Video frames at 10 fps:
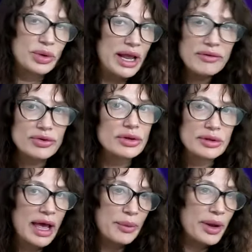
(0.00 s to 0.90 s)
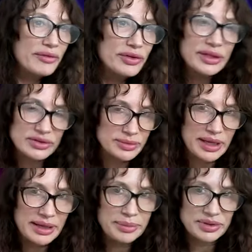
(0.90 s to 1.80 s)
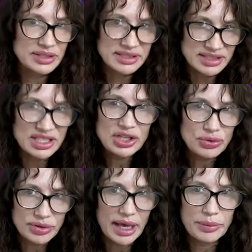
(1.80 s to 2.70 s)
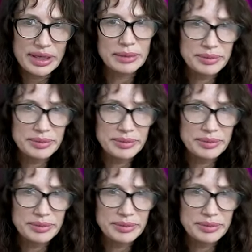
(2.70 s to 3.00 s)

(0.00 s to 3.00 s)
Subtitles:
however they're able to see you that way,